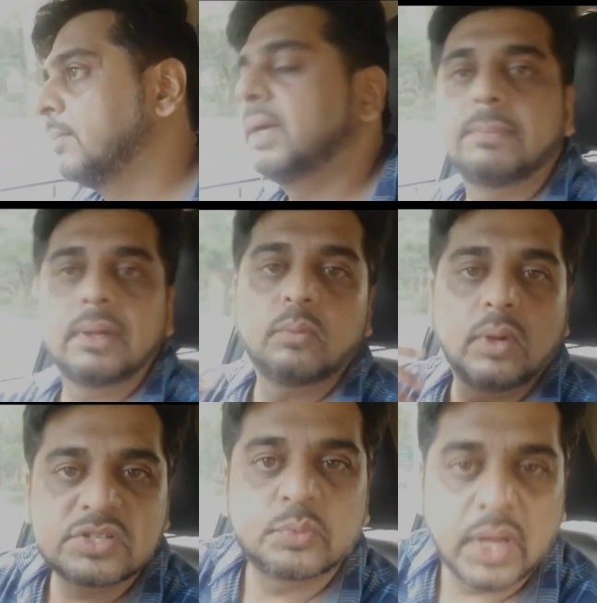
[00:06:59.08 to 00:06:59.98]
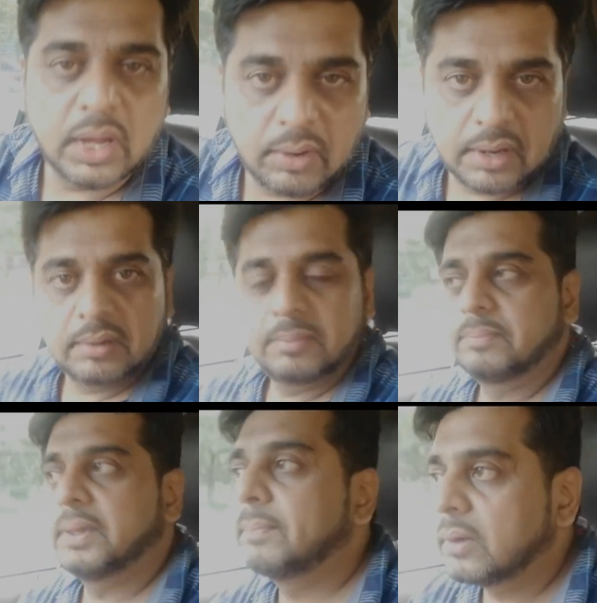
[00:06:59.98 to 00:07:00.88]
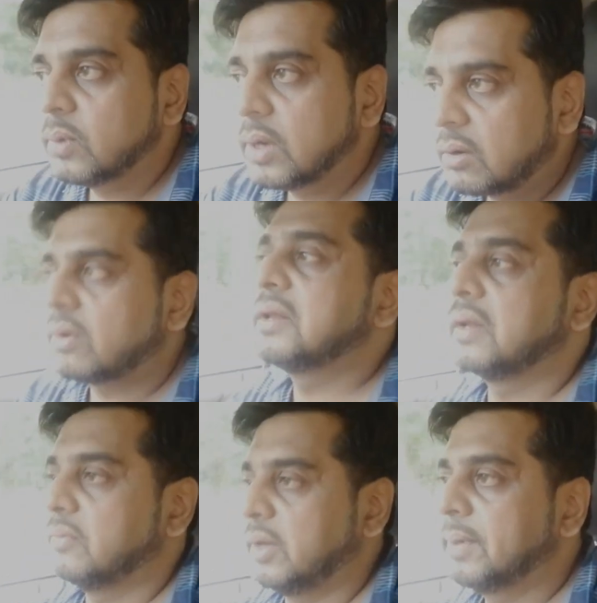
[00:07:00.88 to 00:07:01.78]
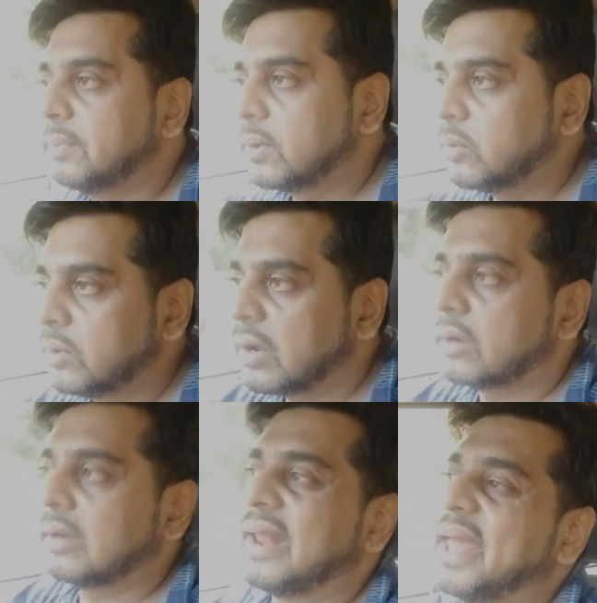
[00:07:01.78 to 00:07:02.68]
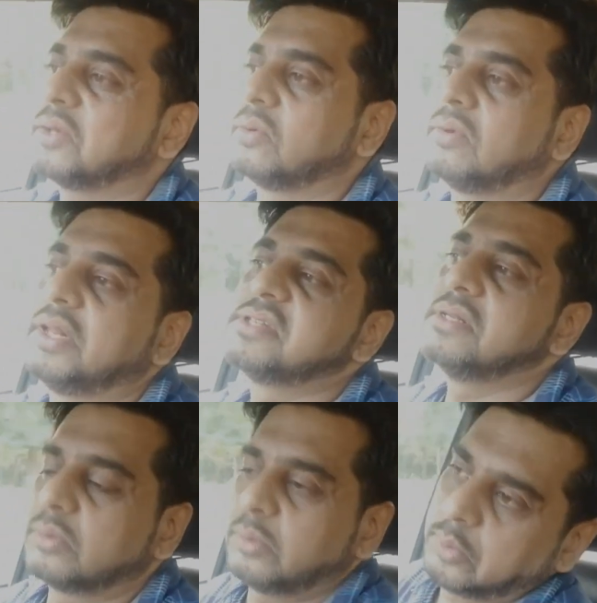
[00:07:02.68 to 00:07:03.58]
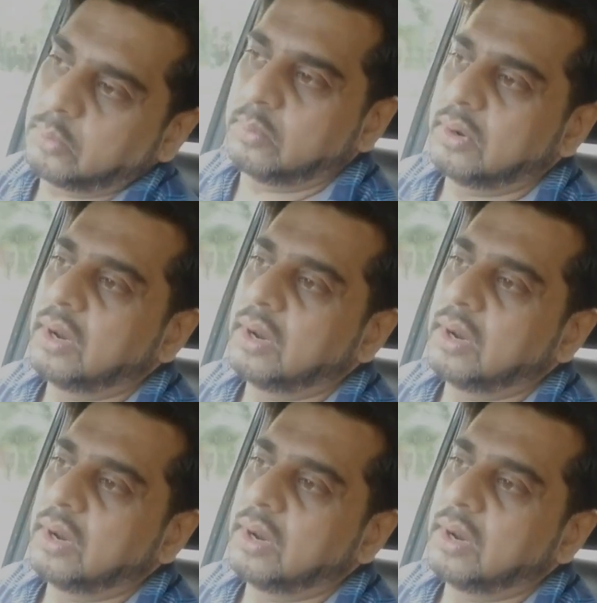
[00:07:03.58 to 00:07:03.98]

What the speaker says: people will sway away, people will run away, people would not like to listen to you.